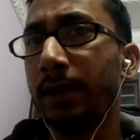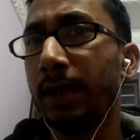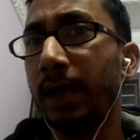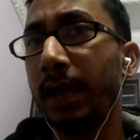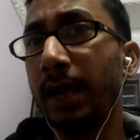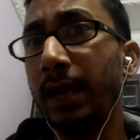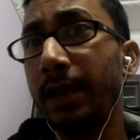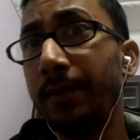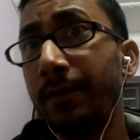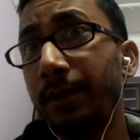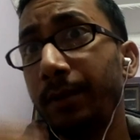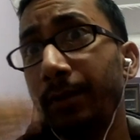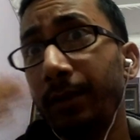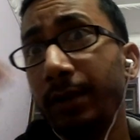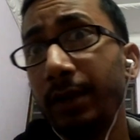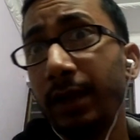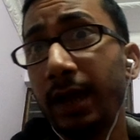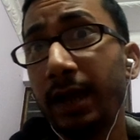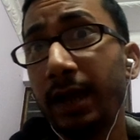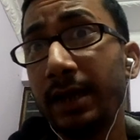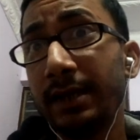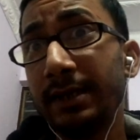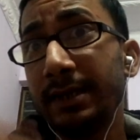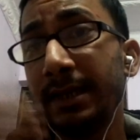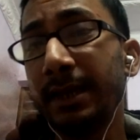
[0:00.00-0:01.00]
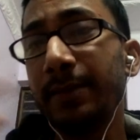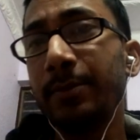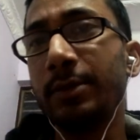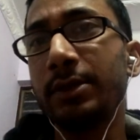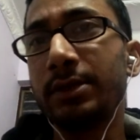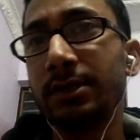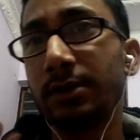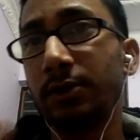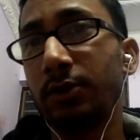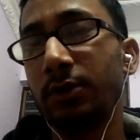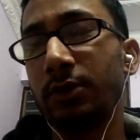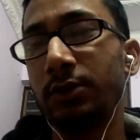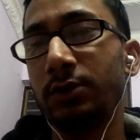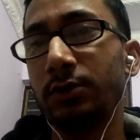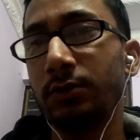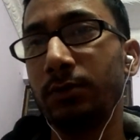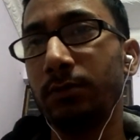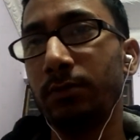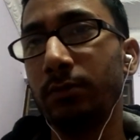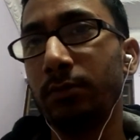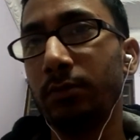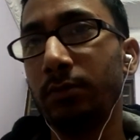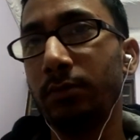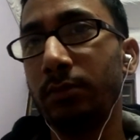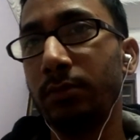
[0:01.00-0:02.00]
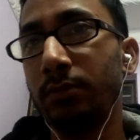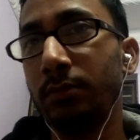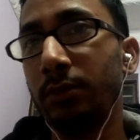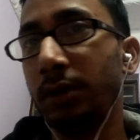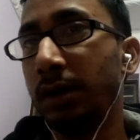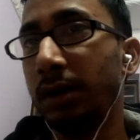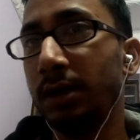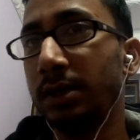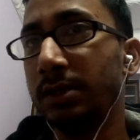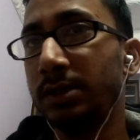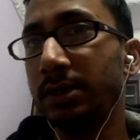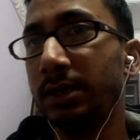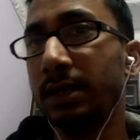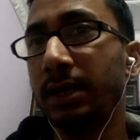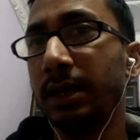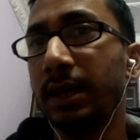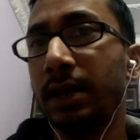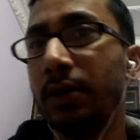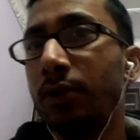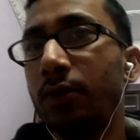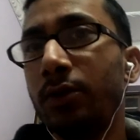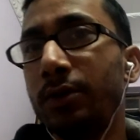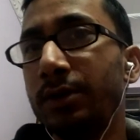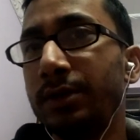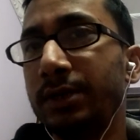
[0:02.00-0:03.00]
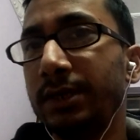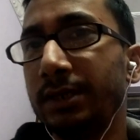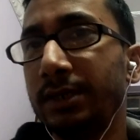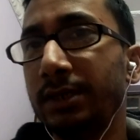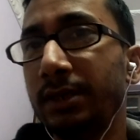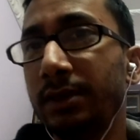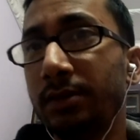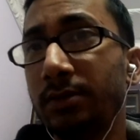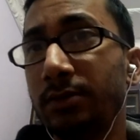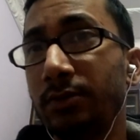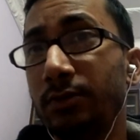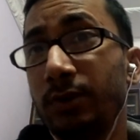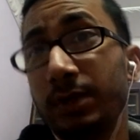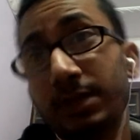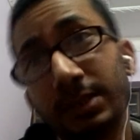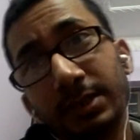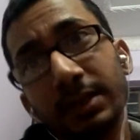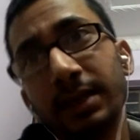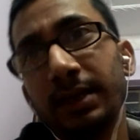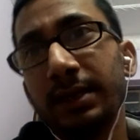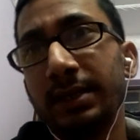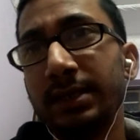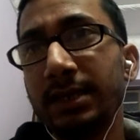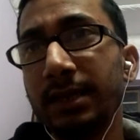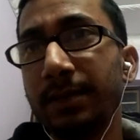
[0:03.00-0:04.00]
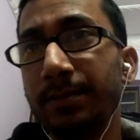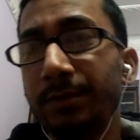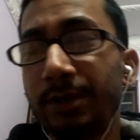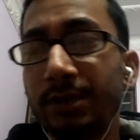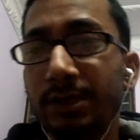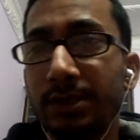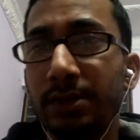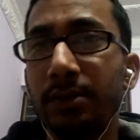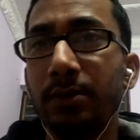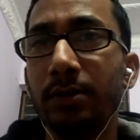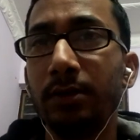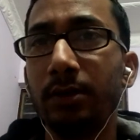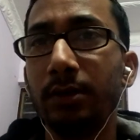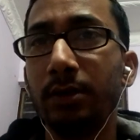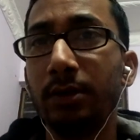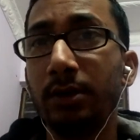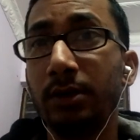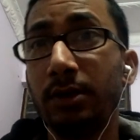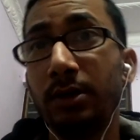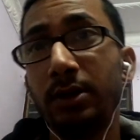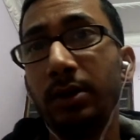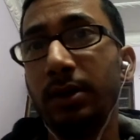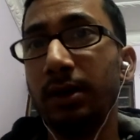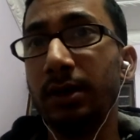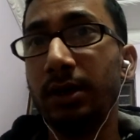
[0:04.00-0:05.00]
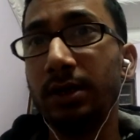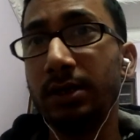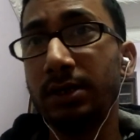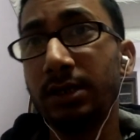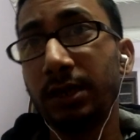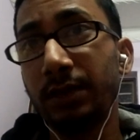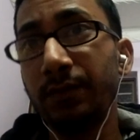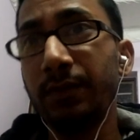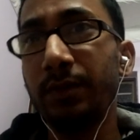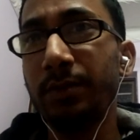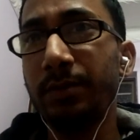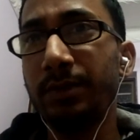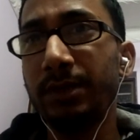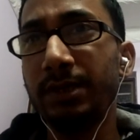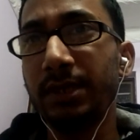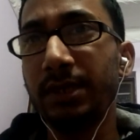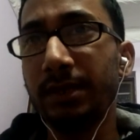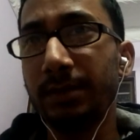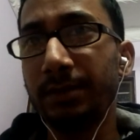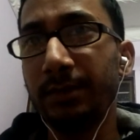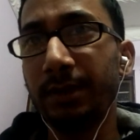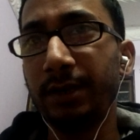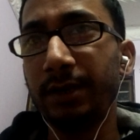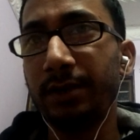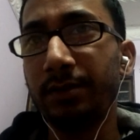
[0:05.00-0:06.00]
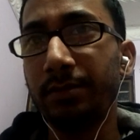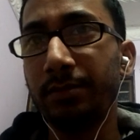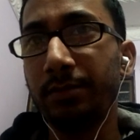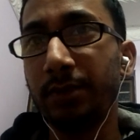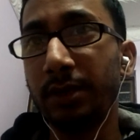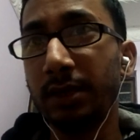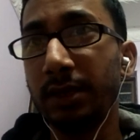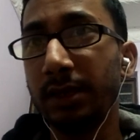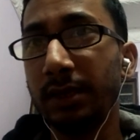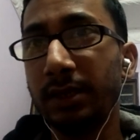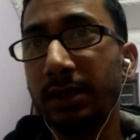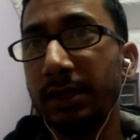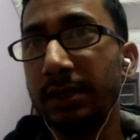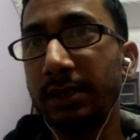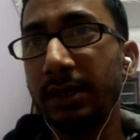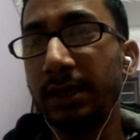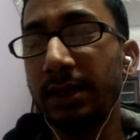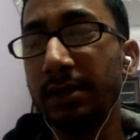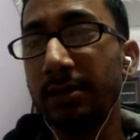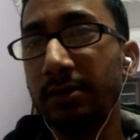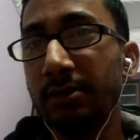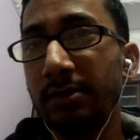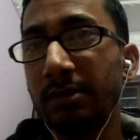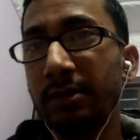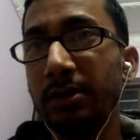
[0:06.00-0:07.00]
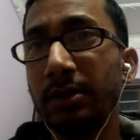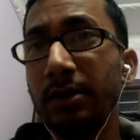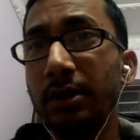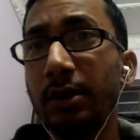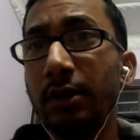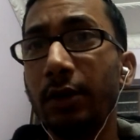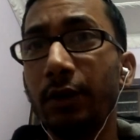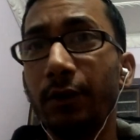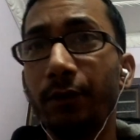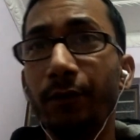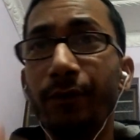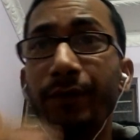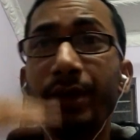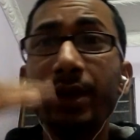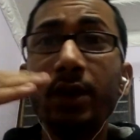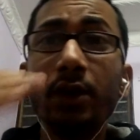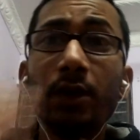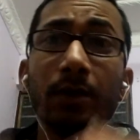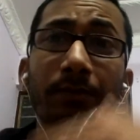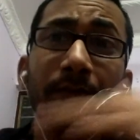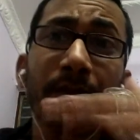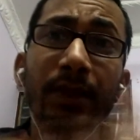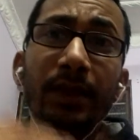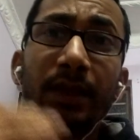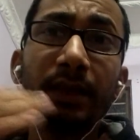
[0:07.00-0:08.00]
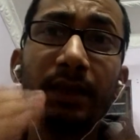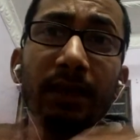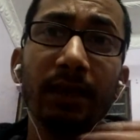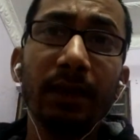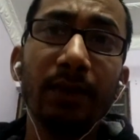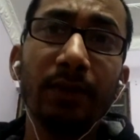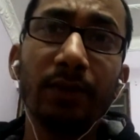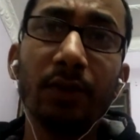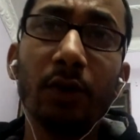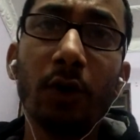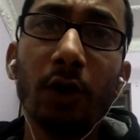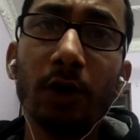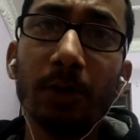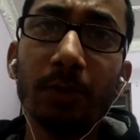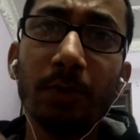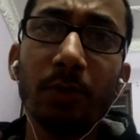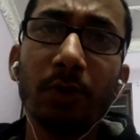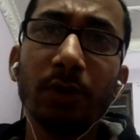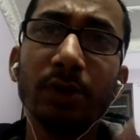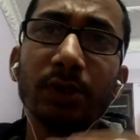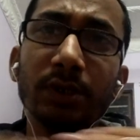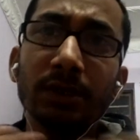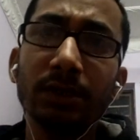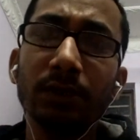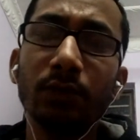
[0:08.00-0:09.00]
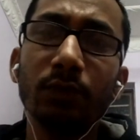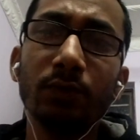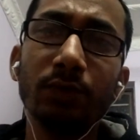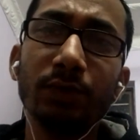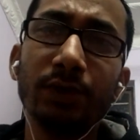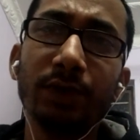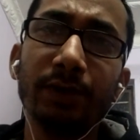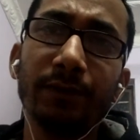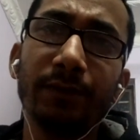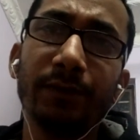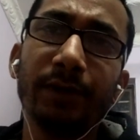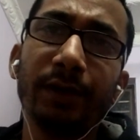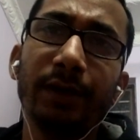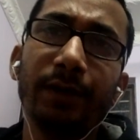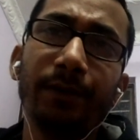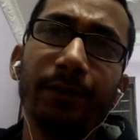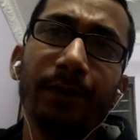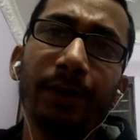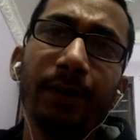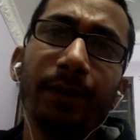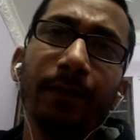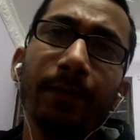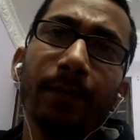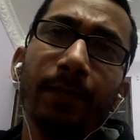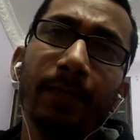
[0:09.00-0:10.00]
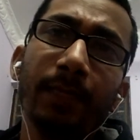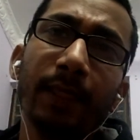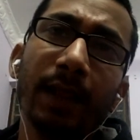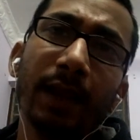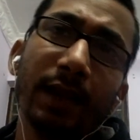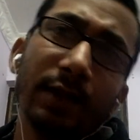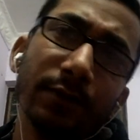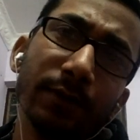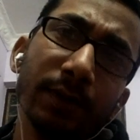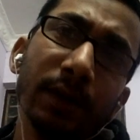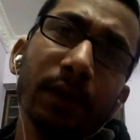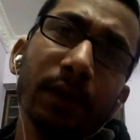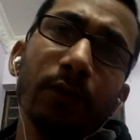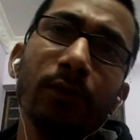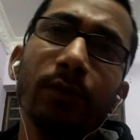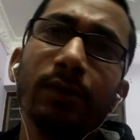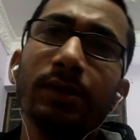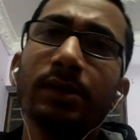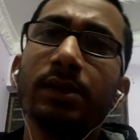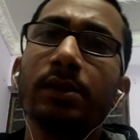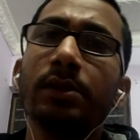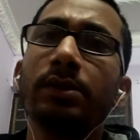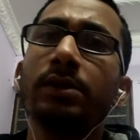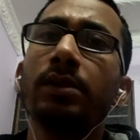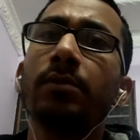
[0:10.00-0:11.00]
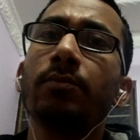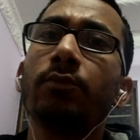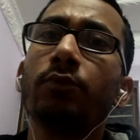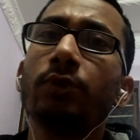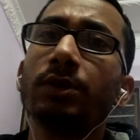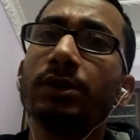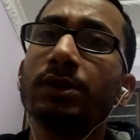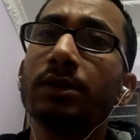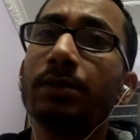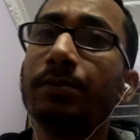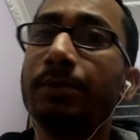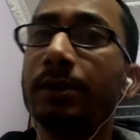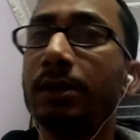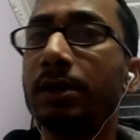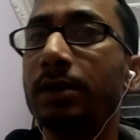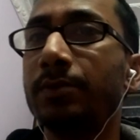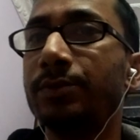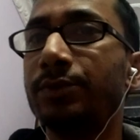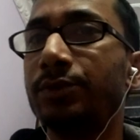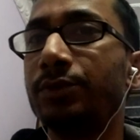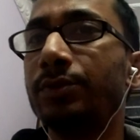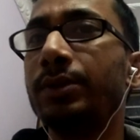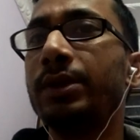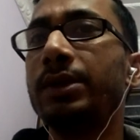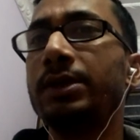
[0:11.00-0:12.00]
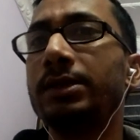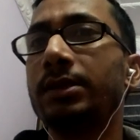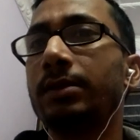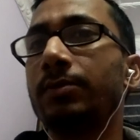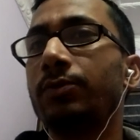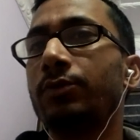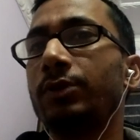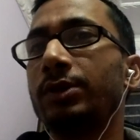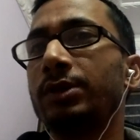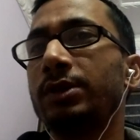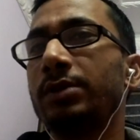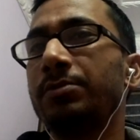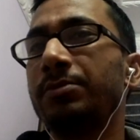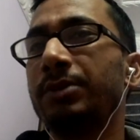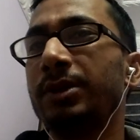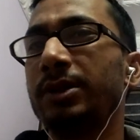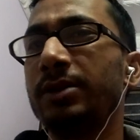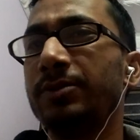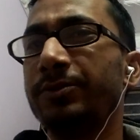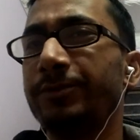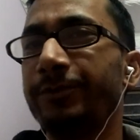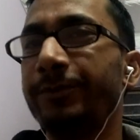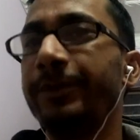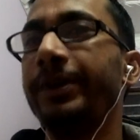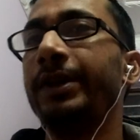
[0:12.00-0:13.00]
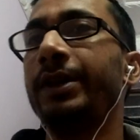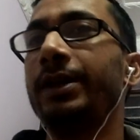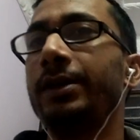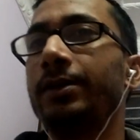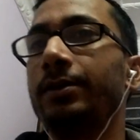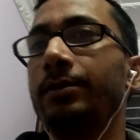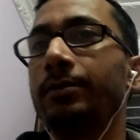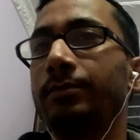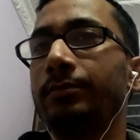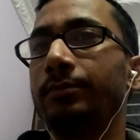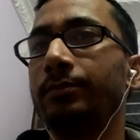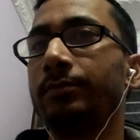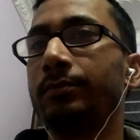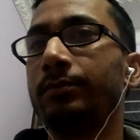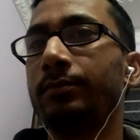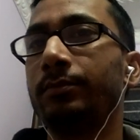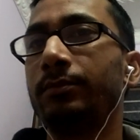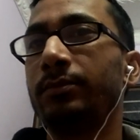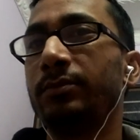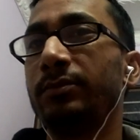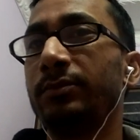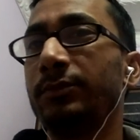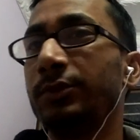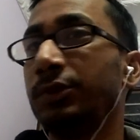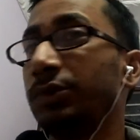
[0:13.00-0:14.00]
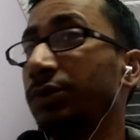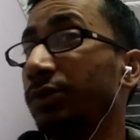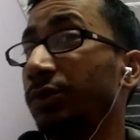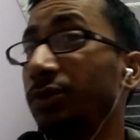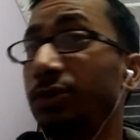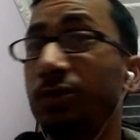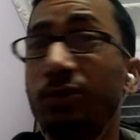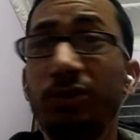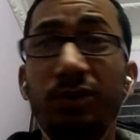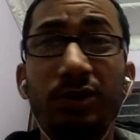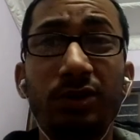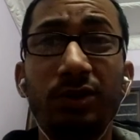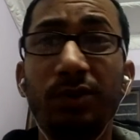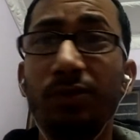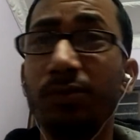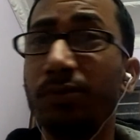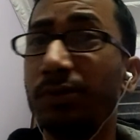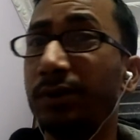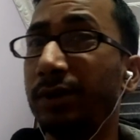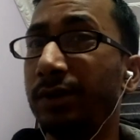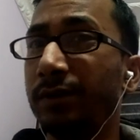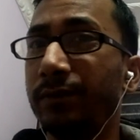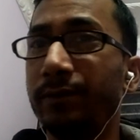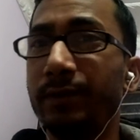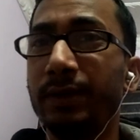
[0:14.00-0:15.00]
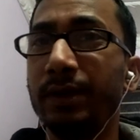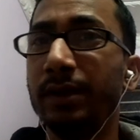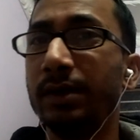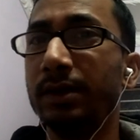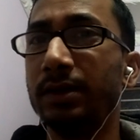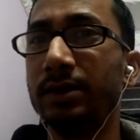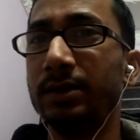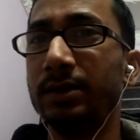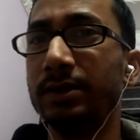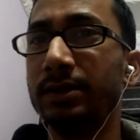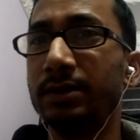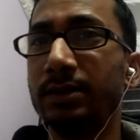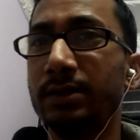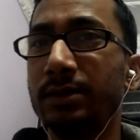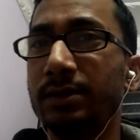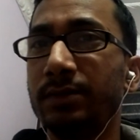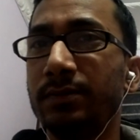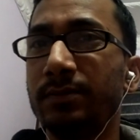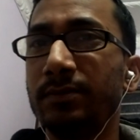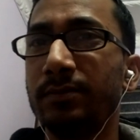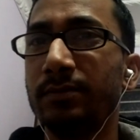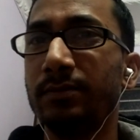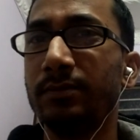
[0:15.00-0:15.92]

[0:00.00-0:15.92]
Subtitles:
And everybody writes same answer also. Answer cannot change. No? Question is same means answer will be same, right? But the thing that way of thinking, thought process goes different way. That's why some question becomes unique, some question becomes vague. So don't go in vague answers.